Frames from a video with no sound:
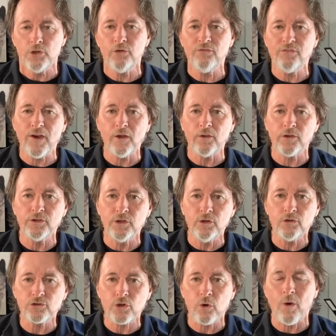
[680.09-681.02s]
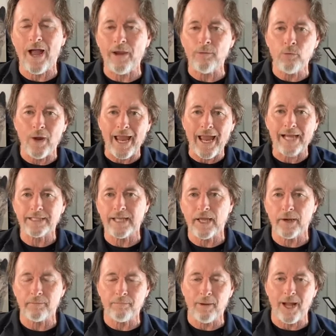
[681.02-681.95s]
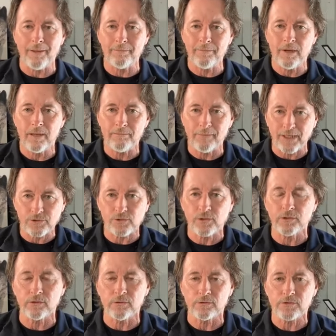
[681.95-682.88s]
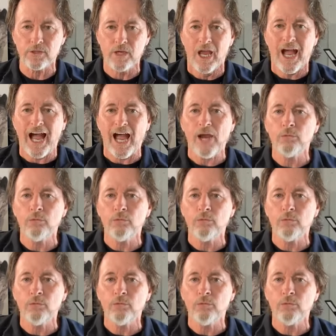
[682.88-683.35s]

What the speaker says: You fail to do so, I will act out upon my signals.